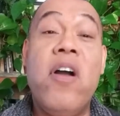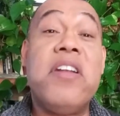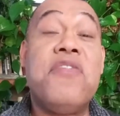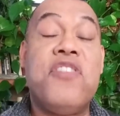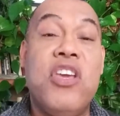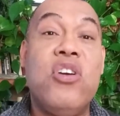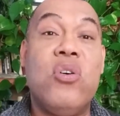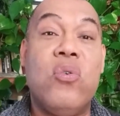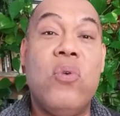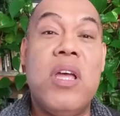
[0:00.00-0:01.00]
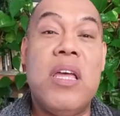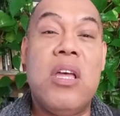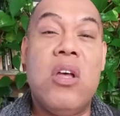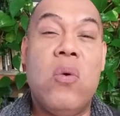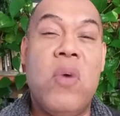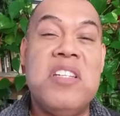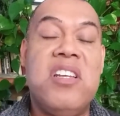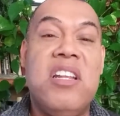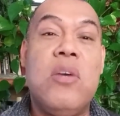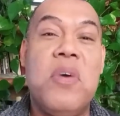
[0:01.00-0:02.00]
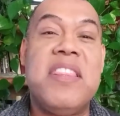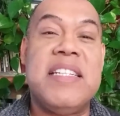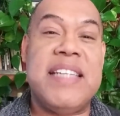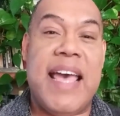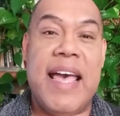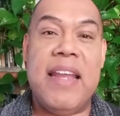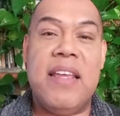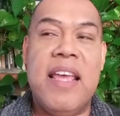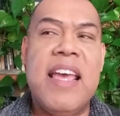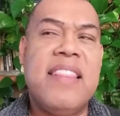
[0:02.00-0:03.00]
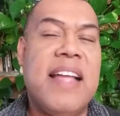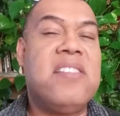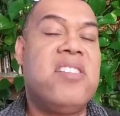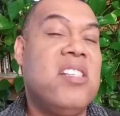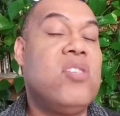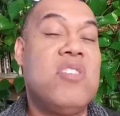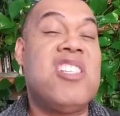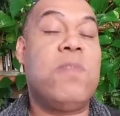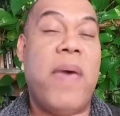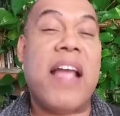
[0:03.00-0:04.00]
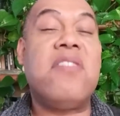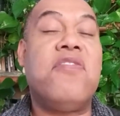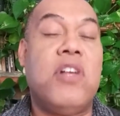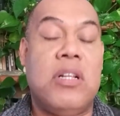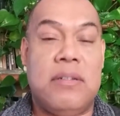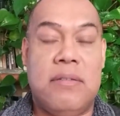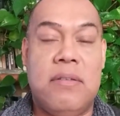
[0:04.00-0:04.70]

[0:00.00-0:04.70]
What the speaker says: of view when dealing with the dead, that's disrespectful